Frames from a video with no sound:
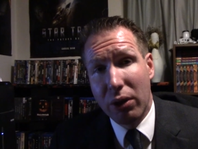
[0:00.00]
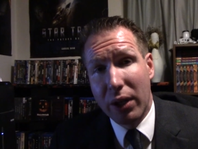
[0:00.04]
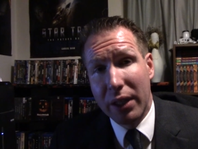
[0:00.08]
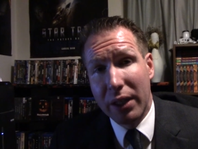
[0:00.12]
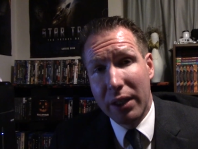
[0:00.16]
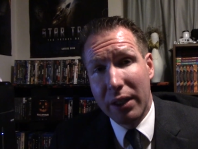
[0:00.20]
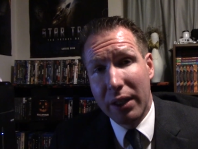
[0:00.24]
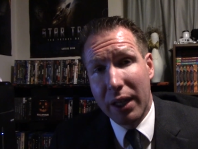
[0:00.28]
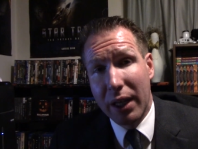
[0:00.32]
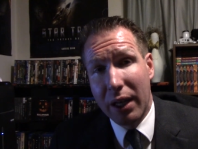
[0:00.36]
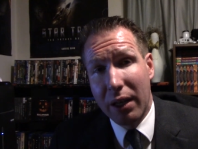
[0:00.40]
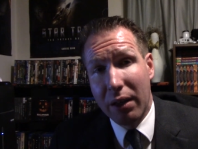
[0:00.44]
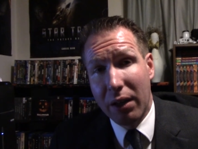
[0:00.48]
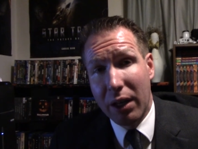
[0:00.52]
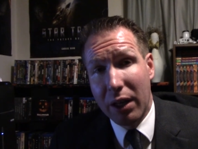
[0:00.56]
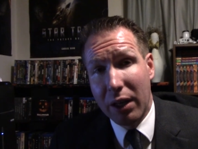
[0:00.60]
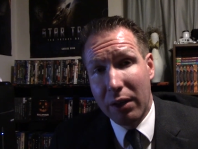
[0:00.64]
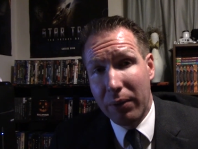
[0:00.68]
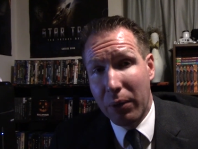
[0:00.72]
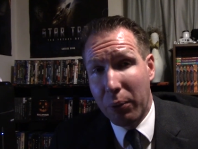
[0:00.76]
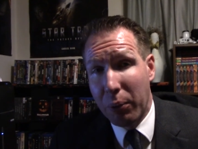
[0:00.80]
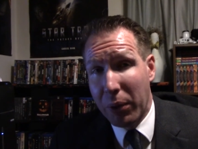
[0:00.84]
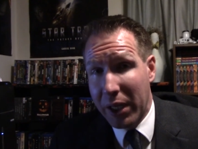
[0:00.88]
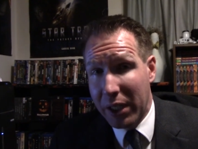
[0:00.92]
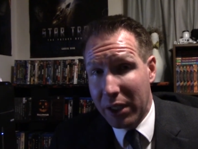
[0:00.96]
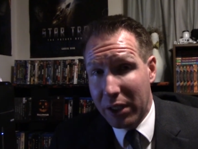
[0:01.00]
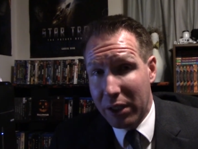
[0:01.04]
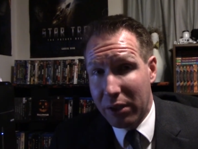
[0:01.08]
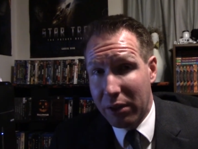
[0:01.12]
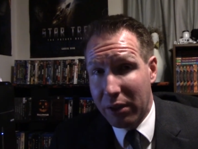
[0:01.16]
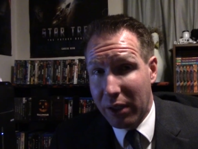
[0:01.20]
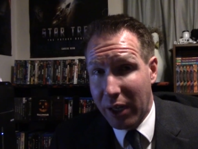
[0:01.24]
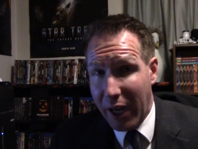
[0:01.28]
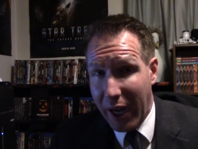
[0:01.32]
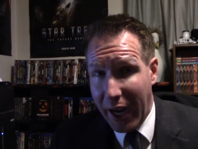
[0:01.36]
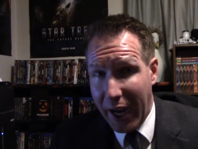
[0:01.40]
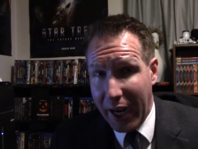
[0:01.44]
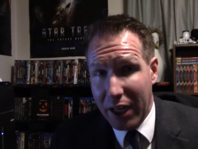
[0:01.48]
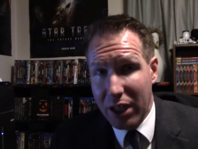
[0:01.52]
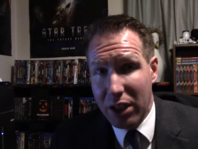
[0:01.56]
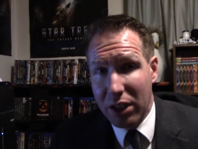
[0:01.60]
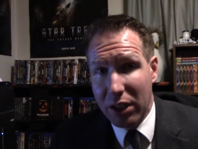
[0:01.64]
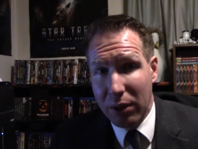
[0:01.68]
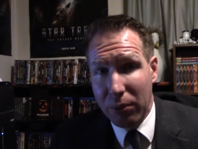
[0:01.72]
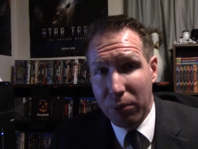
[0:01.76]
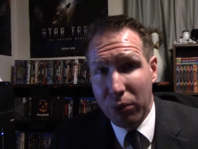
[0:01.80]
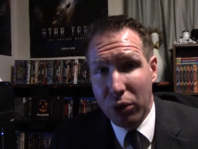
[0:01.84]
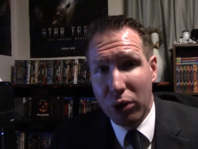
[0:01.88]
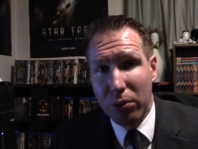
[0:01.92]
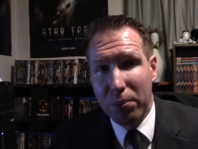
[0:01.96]
idea how long of a wait there
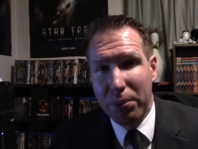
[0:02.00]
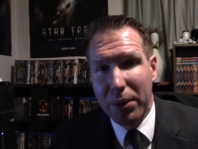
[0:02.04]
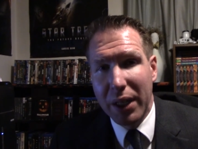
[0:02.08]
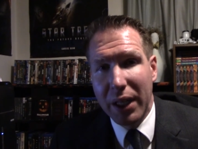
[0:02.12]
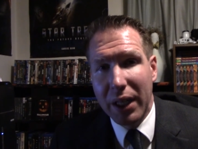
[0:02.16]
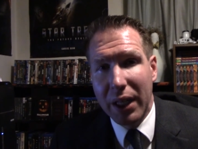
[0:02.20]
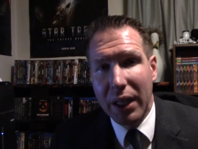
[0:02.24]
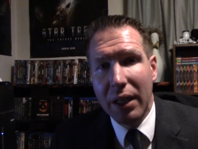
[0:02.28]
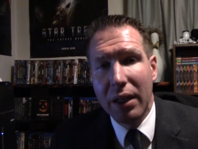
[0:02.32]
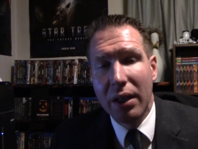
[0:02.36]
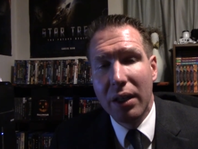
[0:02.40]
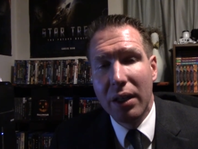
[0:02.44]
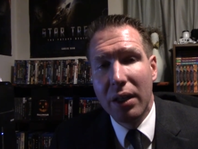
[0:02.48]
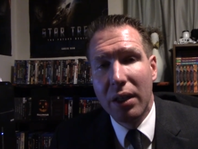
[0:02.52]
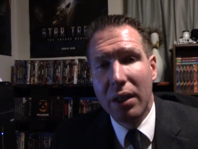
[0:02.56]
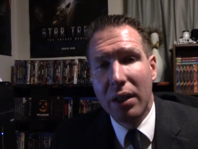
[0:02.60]
actually will be